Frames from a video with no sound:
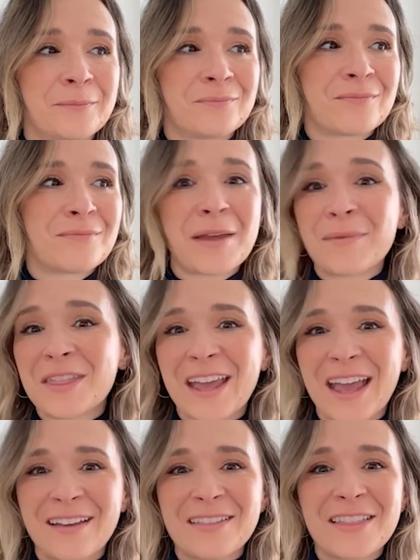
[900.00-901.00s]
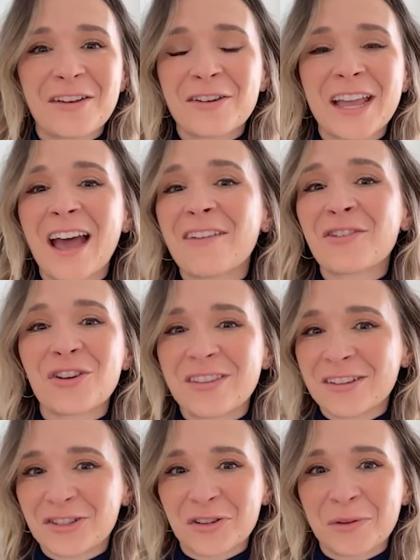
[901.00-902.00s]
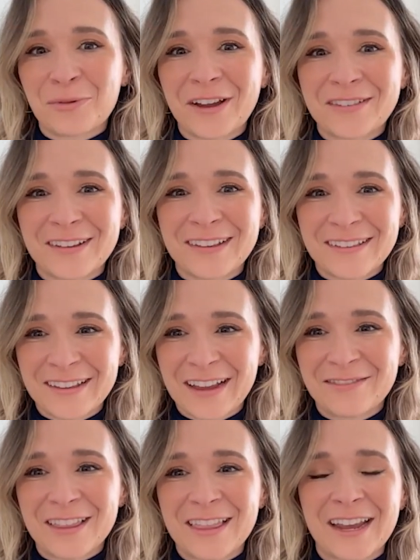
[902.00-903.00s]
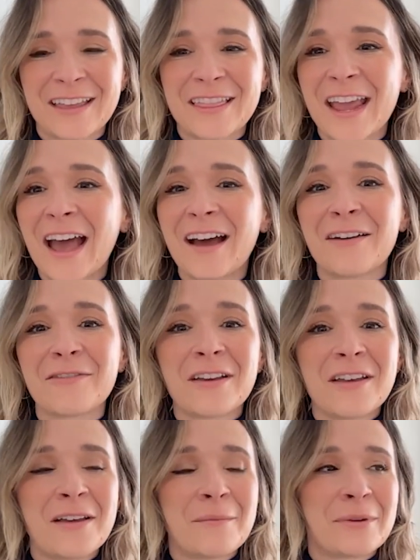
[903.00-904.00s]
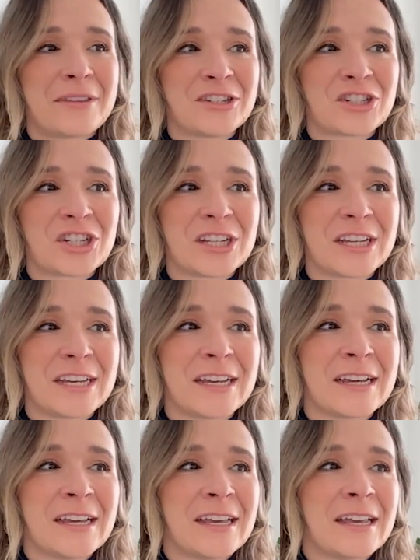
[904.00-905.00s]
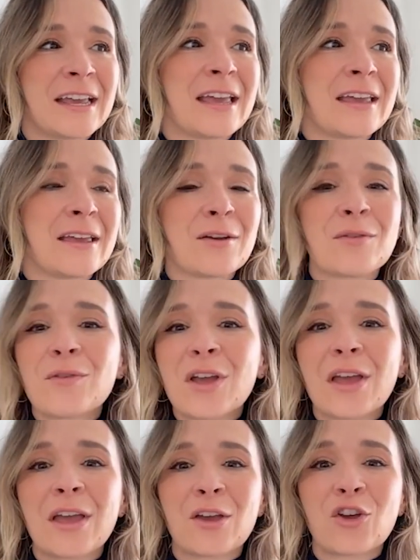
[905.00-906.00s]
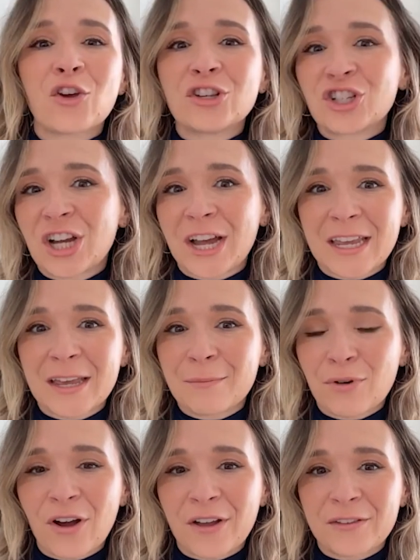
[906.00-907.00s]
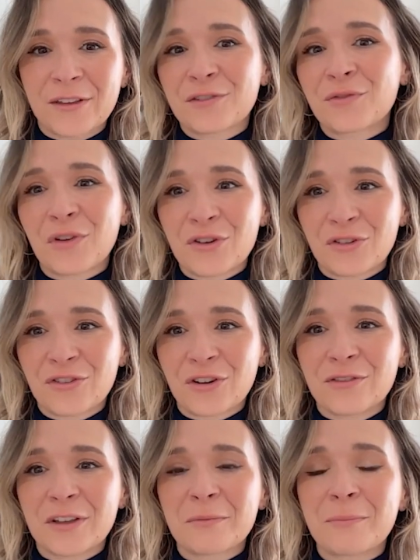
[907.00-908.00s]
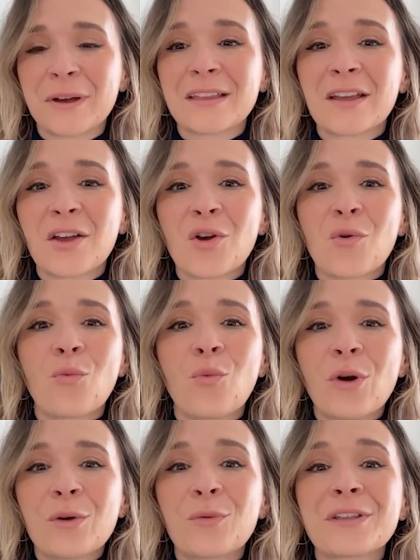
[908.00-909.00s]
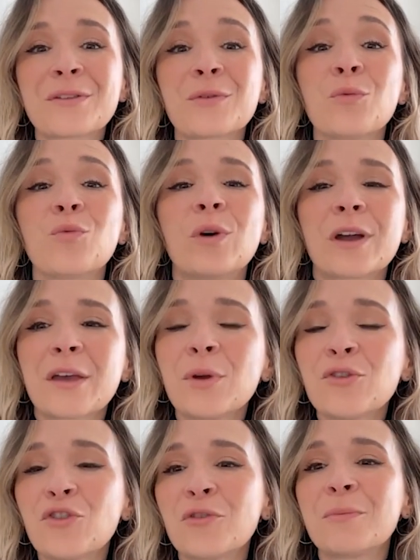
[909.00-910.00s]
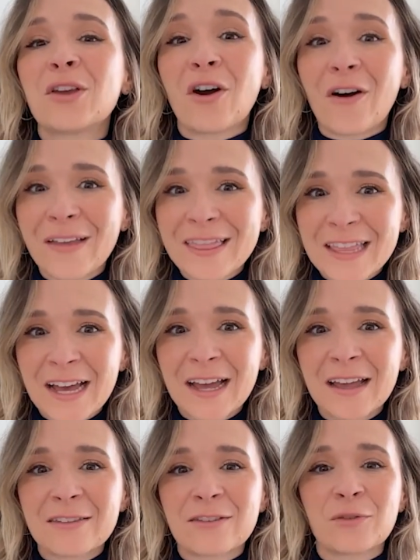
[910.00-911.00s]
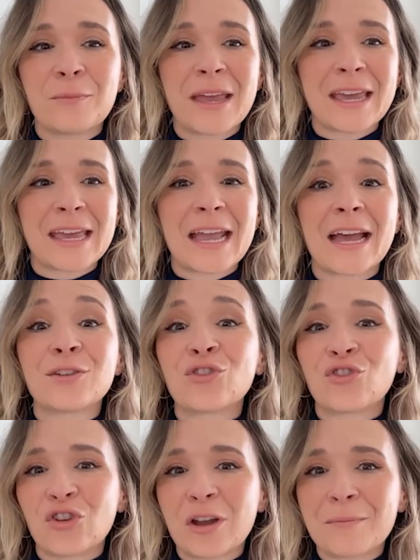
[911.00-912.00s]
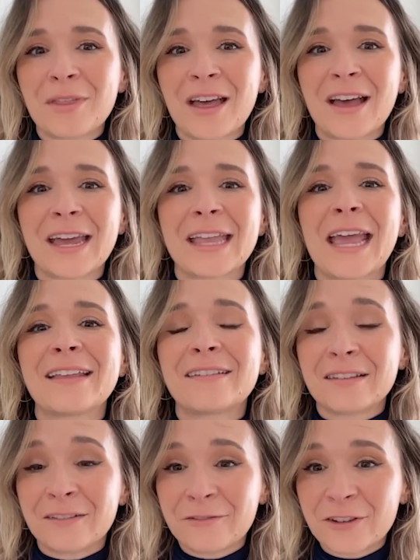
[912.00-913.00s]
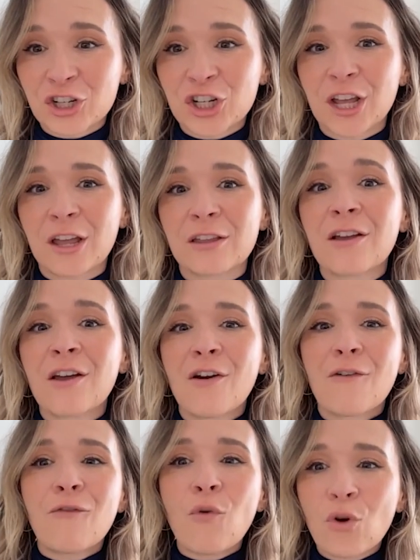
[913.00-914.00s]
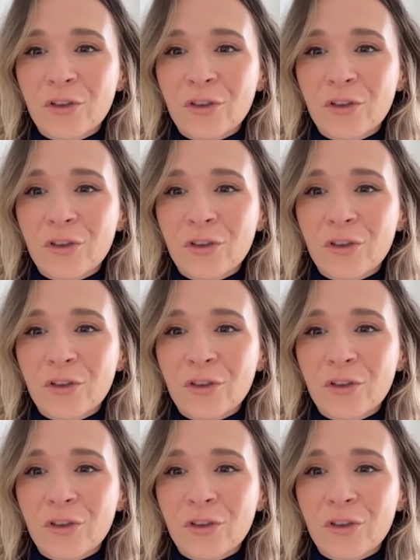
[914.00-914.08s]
maybe they already have a good digital presence and everything, and they have potentially a good check-in process for their service, but what can we do beyond that to make it as streamlined, as efficient for the